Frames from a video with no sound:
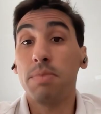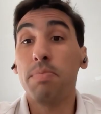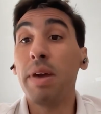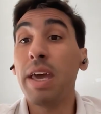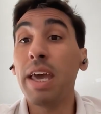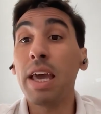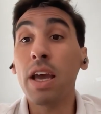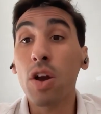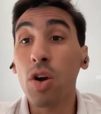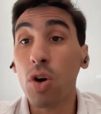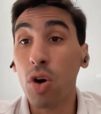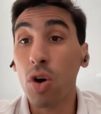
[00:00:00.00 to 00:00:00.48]

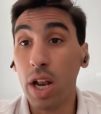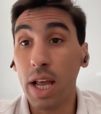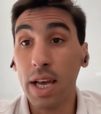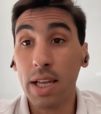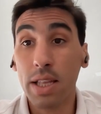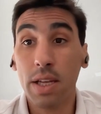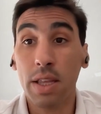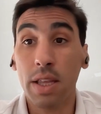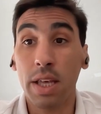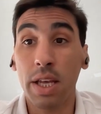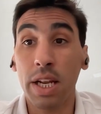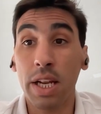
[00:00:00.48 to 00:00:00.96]
being
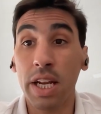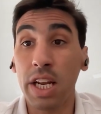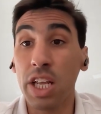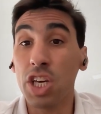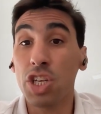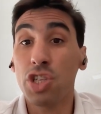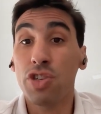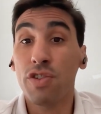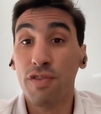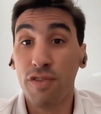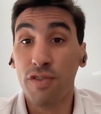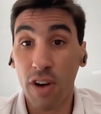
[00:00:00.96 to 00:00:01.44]
collected in
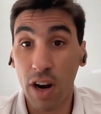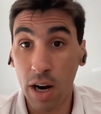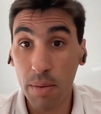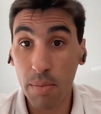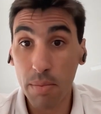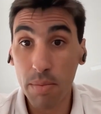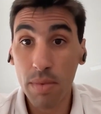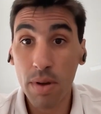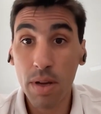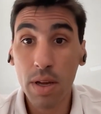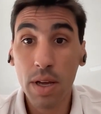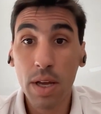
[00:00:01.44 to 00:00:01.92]
each
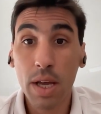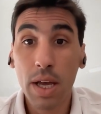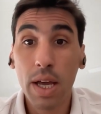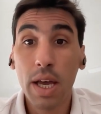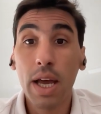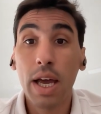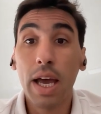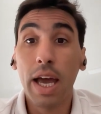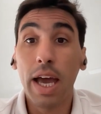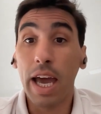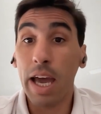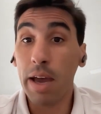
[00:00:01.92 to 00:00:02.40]
farm
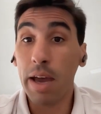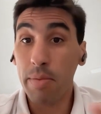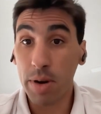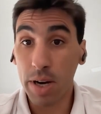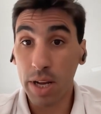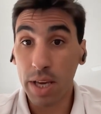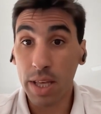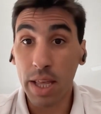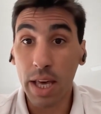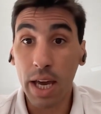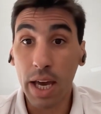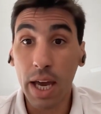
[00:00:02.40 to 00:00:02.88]

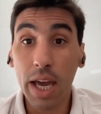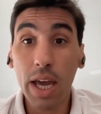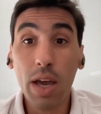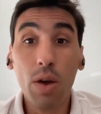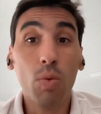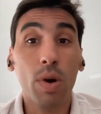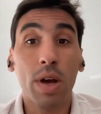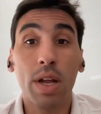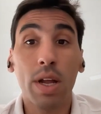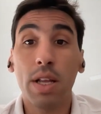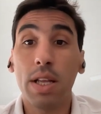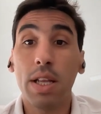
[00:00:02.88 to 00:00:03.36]
every day
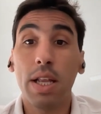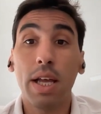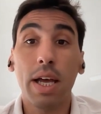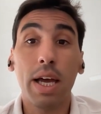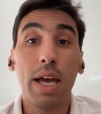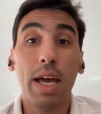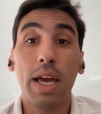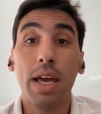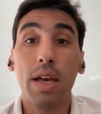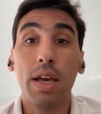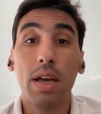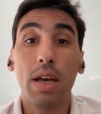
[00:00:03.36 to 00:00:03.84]
when
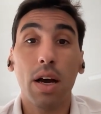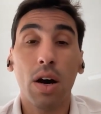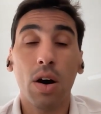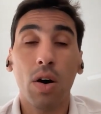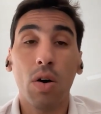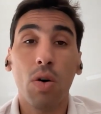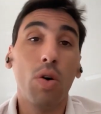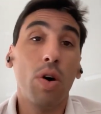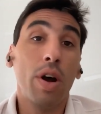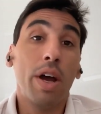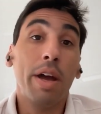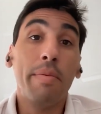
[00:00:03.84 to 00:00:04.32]
they
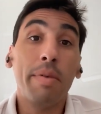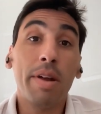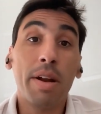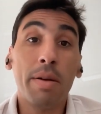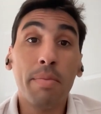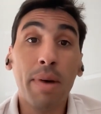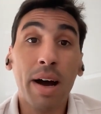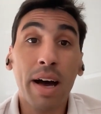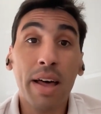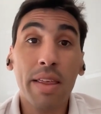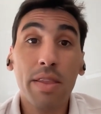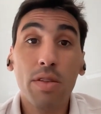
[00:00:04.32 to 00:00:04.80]
or every
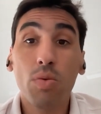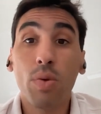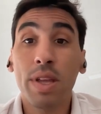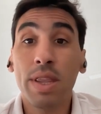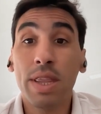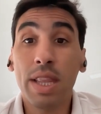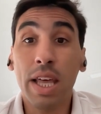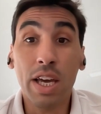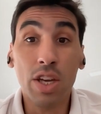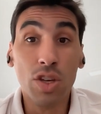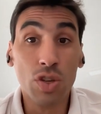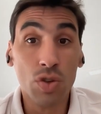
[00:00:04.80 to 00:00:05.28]
month
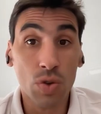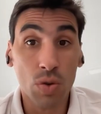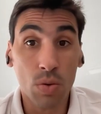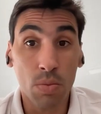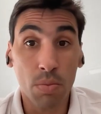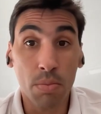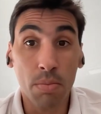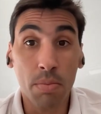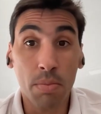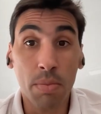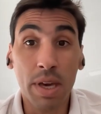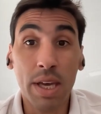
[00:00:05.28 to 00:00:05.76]
when they
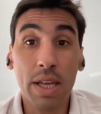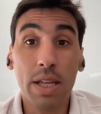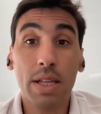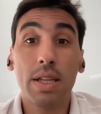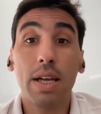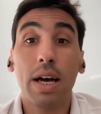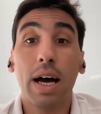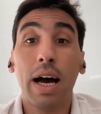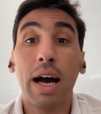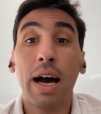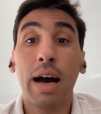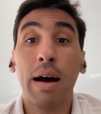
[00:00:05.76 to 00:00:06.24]
submit
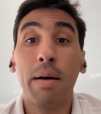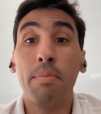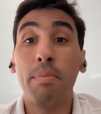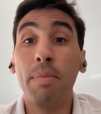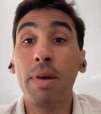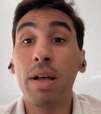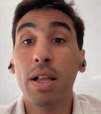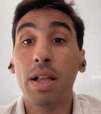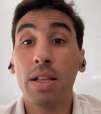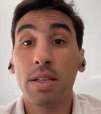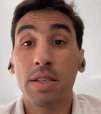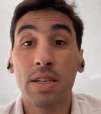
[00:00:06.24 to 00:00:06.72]
a
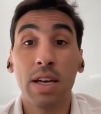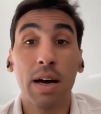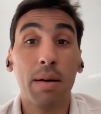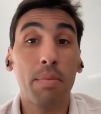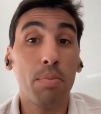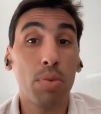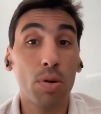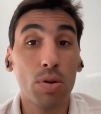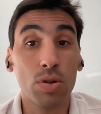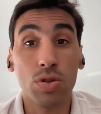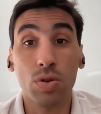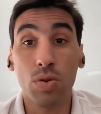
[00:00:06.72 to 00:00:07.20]
milk
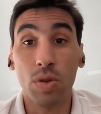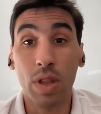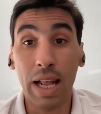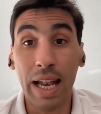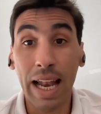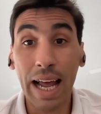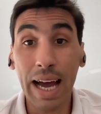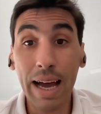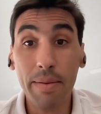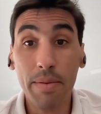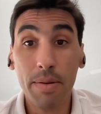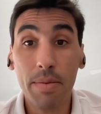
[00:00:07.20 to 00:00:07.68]
sample to the
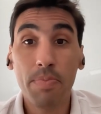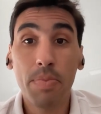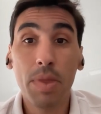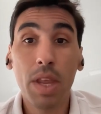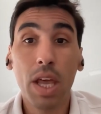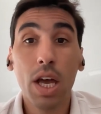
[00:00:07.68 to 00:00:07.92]
lab.